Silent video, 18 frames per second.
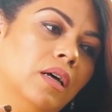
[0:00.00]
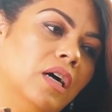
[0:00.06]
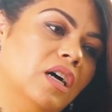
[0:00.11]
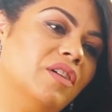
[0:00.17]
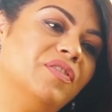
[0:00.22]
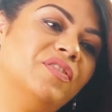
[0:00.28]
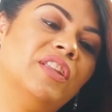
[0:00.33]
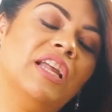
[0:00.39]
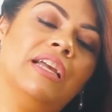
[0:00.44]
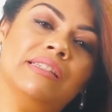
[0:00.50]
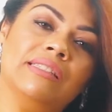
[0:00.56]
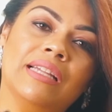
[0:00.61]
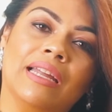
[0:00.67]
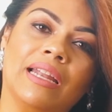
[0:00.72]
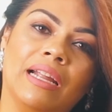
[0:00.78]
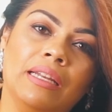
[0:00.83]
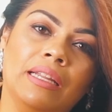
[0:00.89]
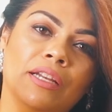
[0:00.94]
of things
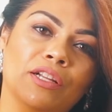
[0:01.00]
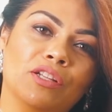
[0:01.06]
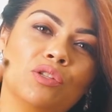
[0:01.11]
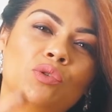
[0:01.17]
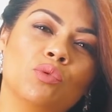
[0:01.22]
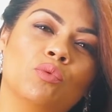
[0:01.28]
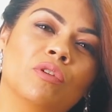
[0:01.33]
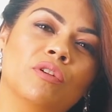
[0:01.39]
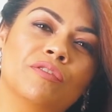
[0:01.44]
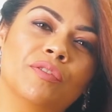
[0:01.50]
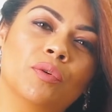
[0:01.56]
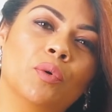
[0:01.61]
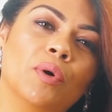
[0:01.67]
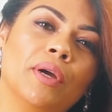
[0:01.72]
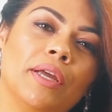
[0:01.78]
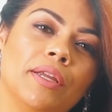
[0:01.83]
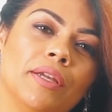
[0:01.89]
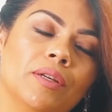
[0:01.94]
that I needed to
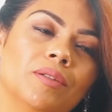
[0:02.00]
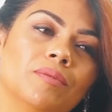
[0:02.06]
avoid.